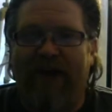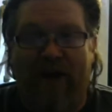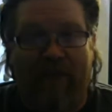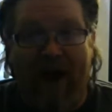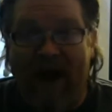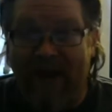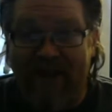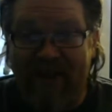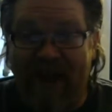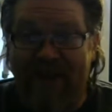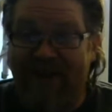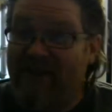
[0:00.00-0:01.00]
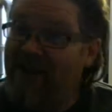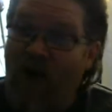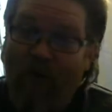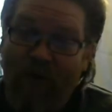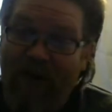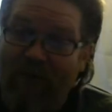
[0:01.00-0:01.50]
He apologized and it
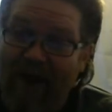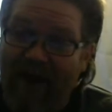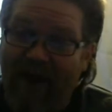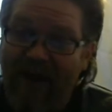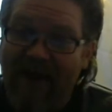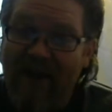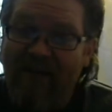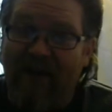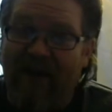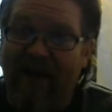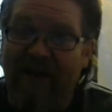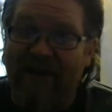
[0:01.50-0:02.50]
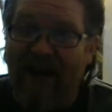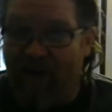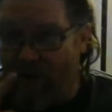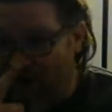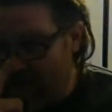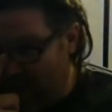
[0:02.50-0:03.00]
all went away because I
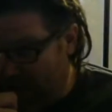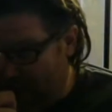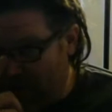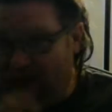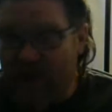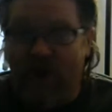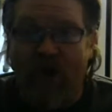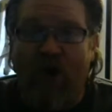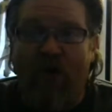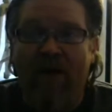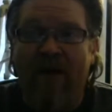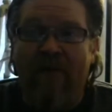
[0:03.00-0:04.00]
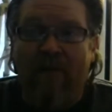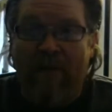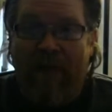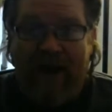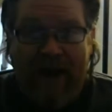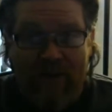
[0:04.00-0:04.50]
went and sketched at a show
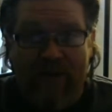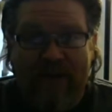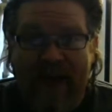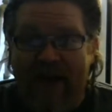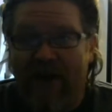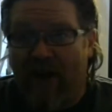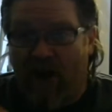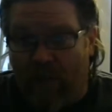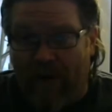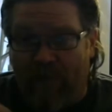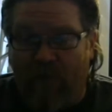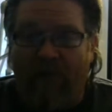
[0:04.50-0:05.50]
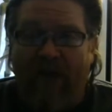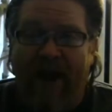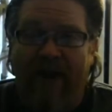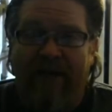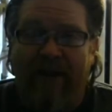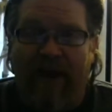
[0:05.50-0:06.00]
that he was at and other people were
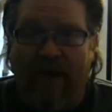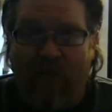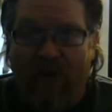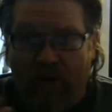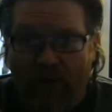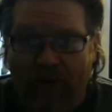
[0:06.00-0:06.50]
at, and it went